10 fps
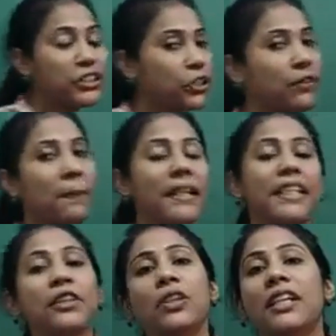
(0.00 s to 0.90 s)
to a
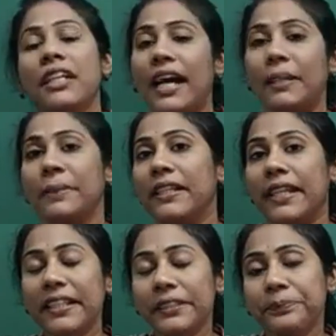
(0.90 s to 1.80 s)
particular carbon,
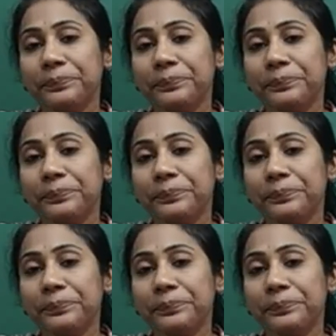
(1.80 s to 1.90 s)
right?